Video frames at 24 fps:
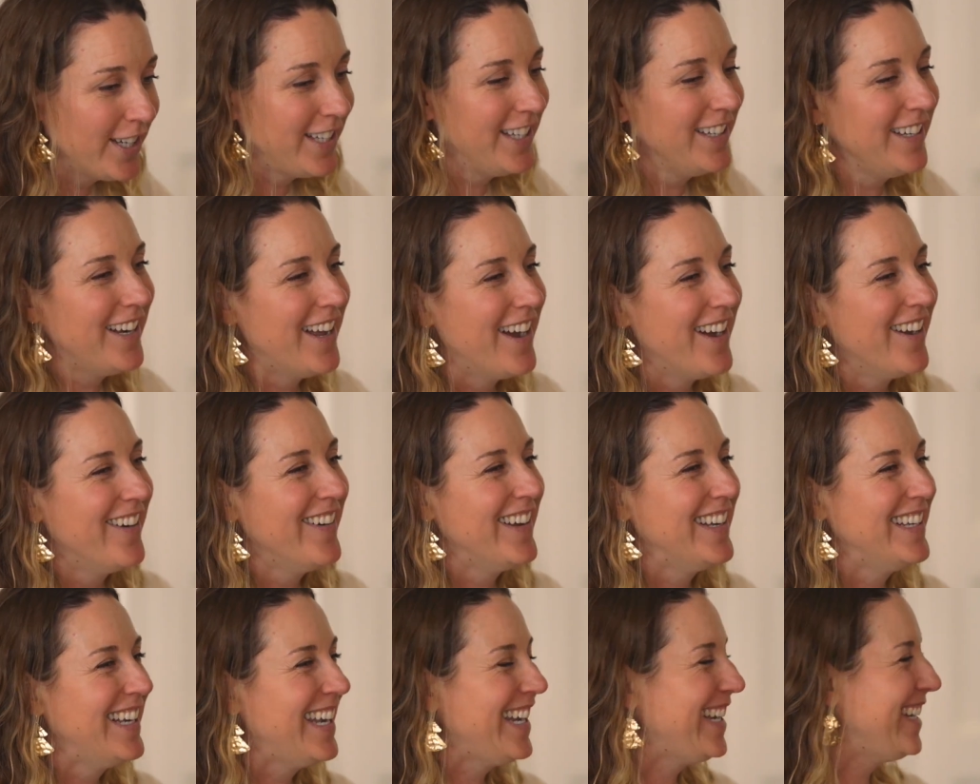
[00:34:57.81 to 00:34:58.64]
And you know
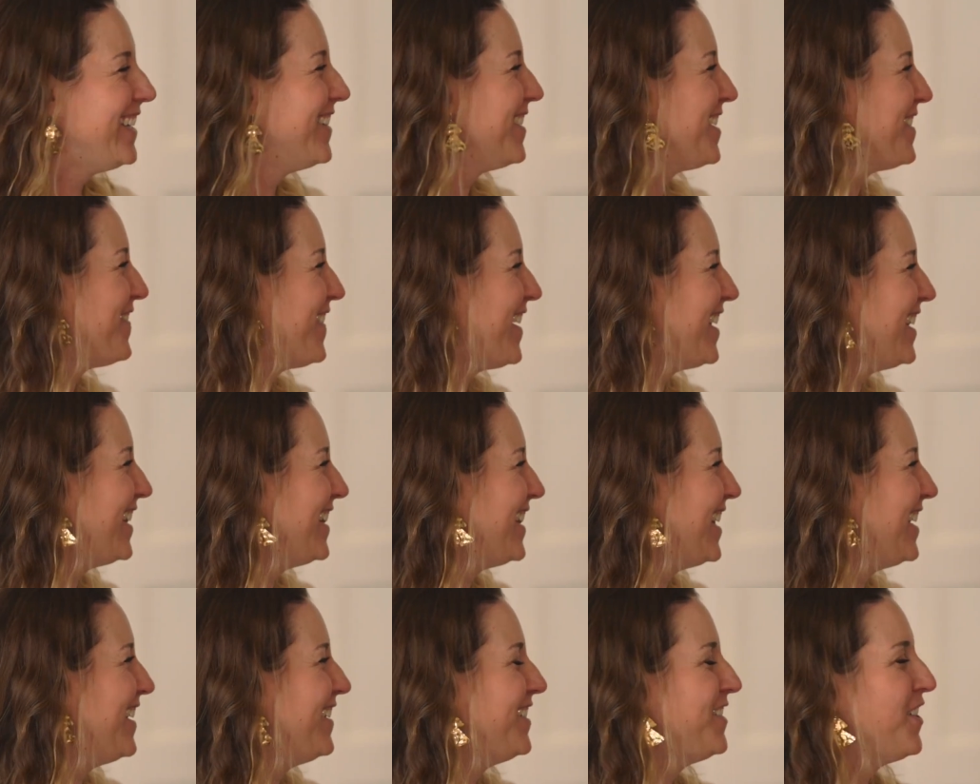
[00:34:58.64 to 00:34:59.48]
what I mean?
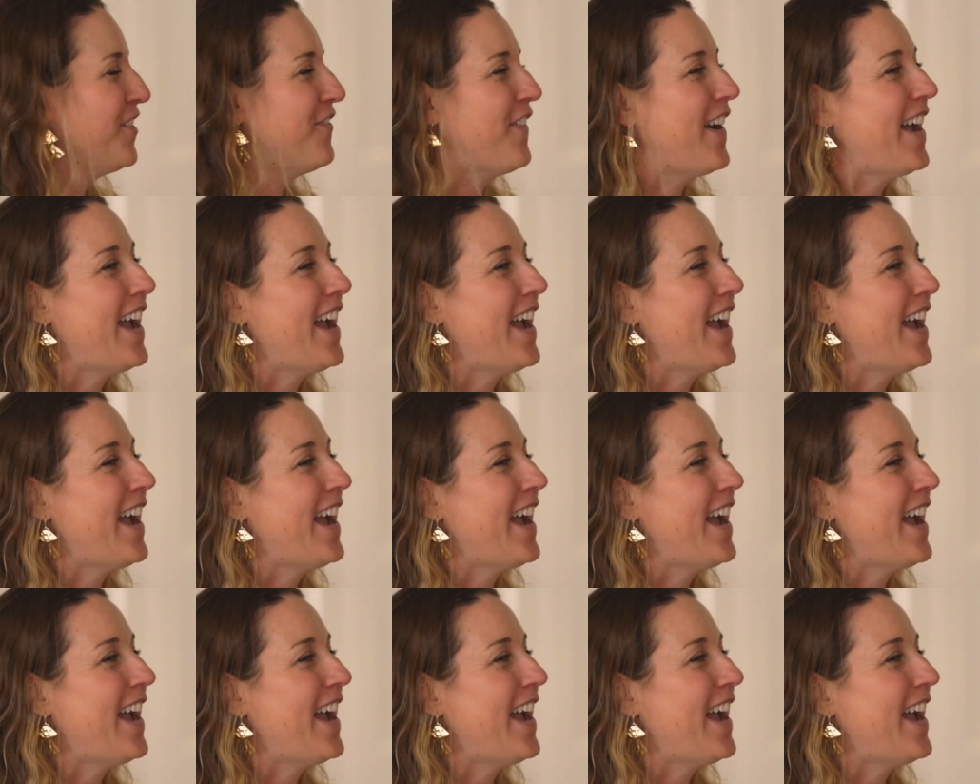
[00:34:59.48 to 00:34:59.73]
And then it's like,